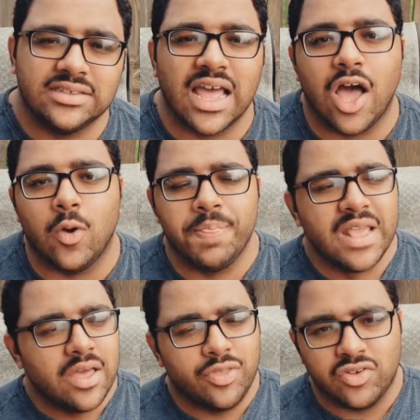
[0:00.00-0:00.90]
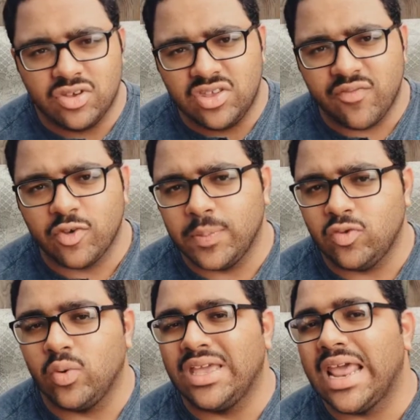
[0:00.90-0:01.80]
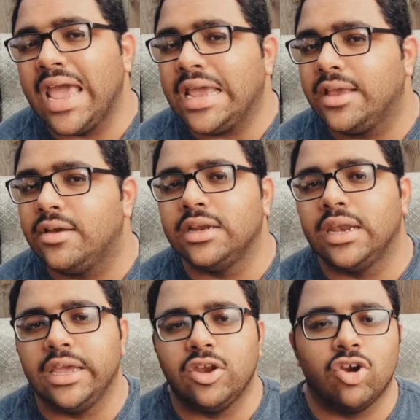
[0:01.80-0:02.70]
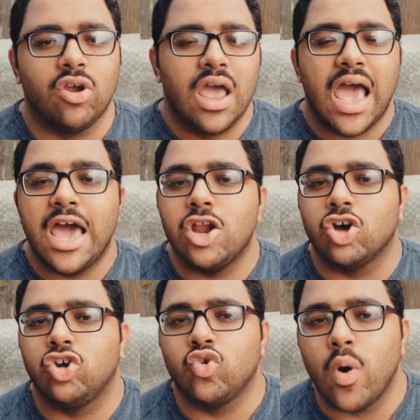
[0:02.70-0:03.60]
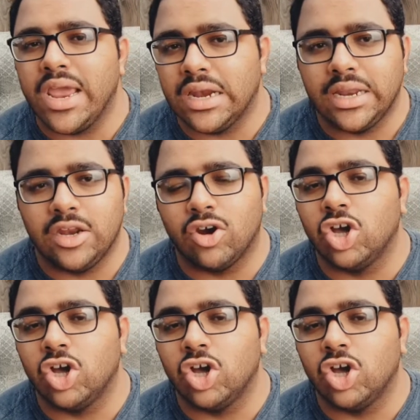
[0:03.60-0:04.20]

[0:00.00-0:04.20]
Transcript: Now, there's a difference between a good leader and a great leader.